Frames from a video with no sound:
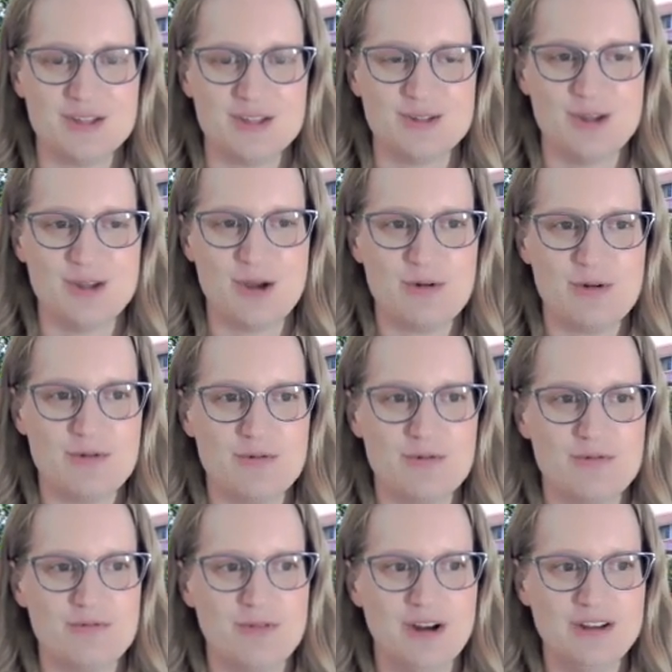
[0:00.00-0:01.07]
So
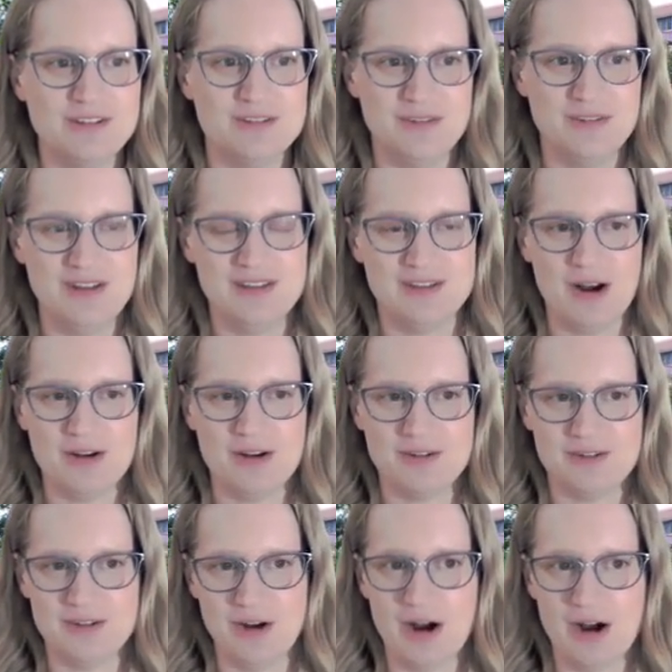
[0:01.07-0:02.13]
first is our
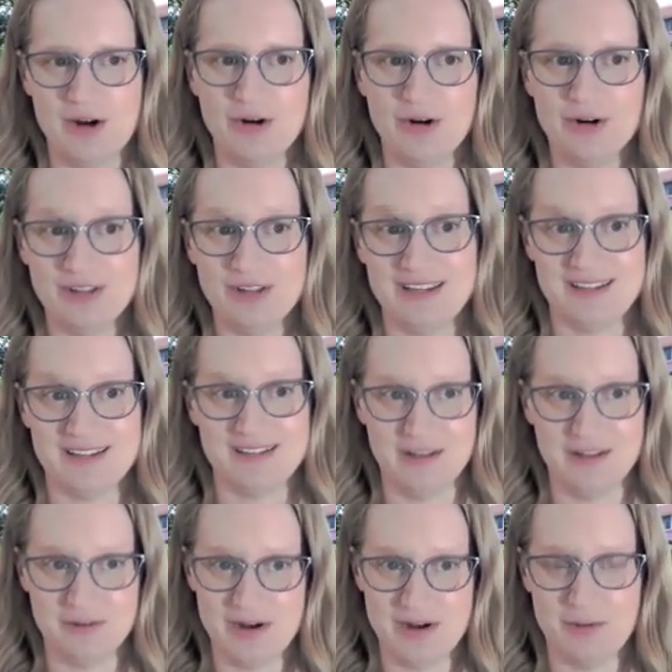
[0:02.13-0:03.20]
early
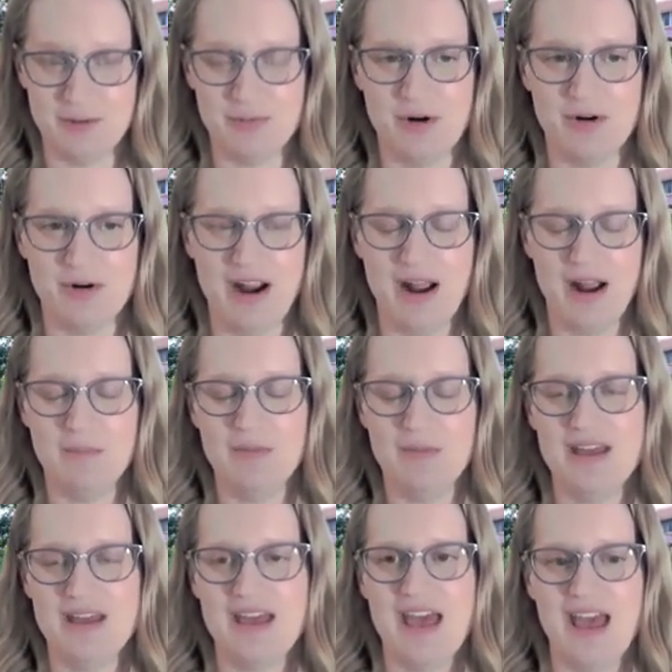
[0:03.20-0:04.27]
accelerator
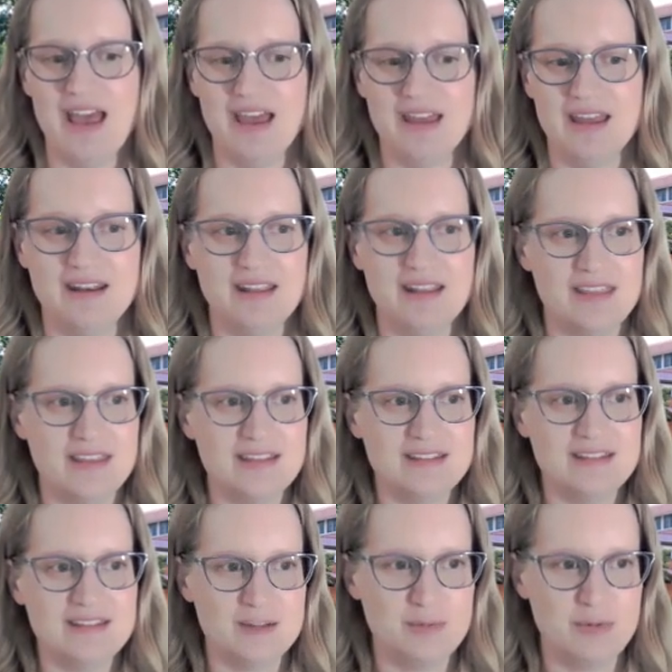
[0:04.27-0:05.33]
program. And
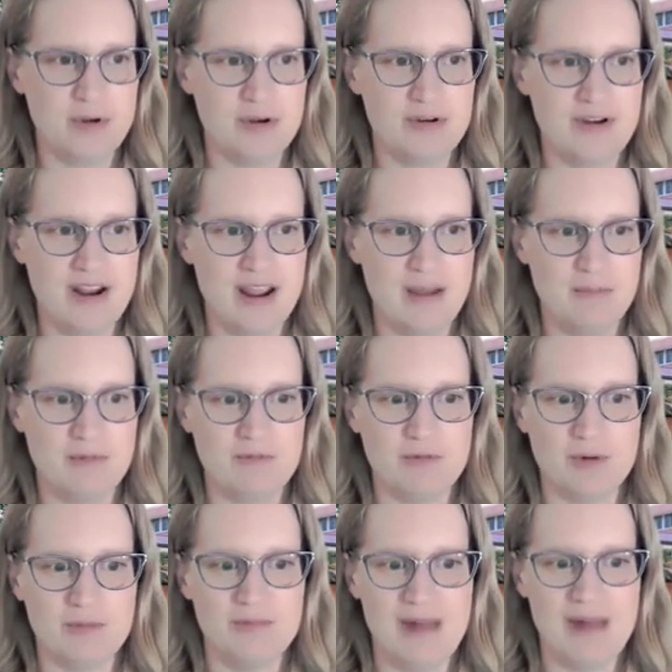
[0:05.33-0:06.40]
this is a program
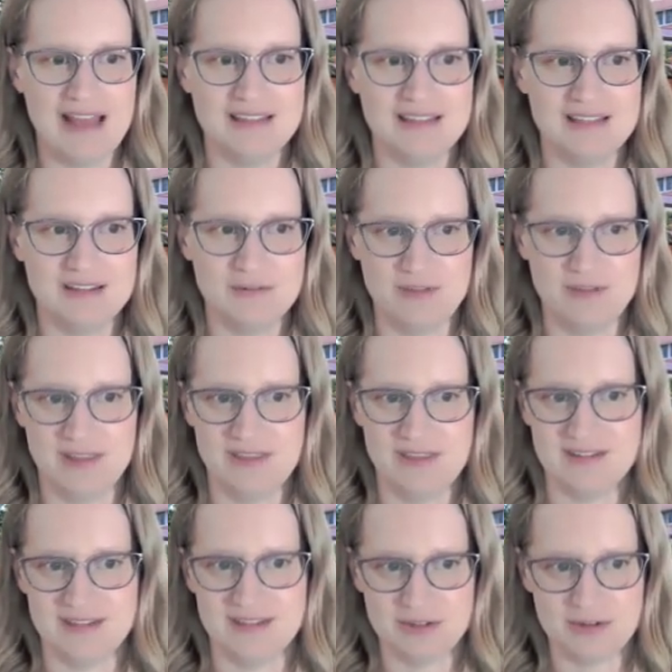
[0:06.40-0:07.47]
for rising 5th and
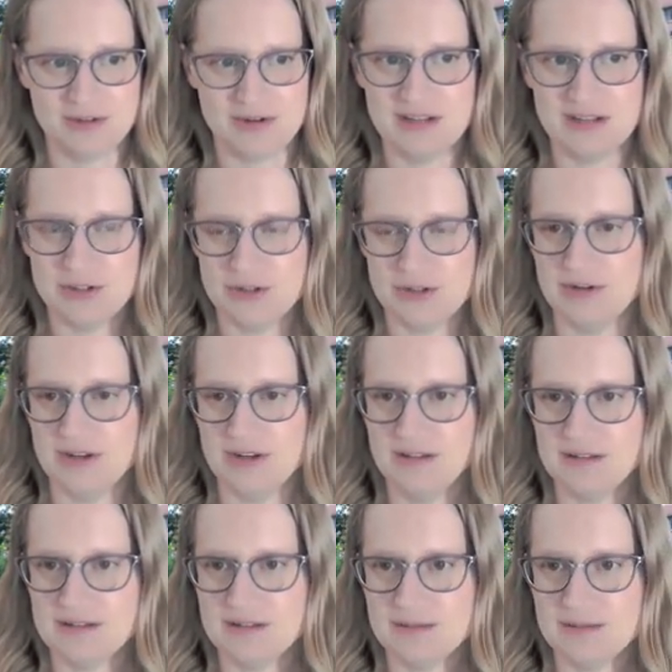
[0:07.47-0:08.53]
6th grade
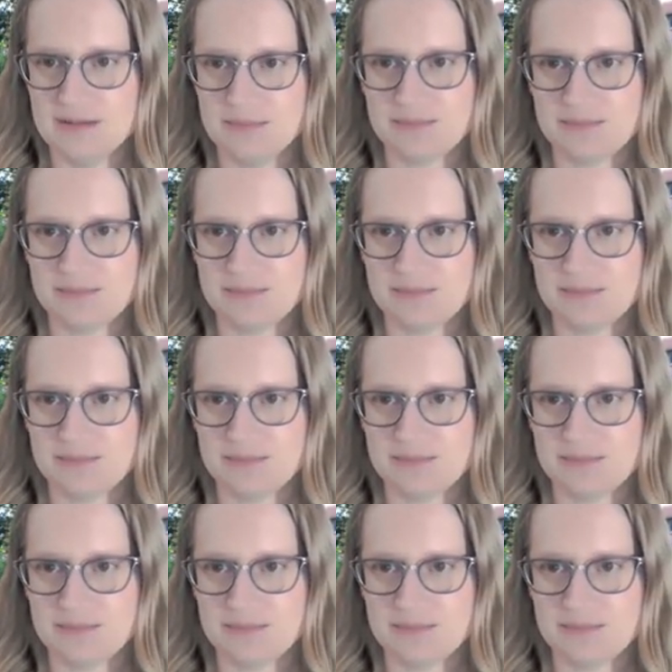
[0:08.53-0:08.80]
students,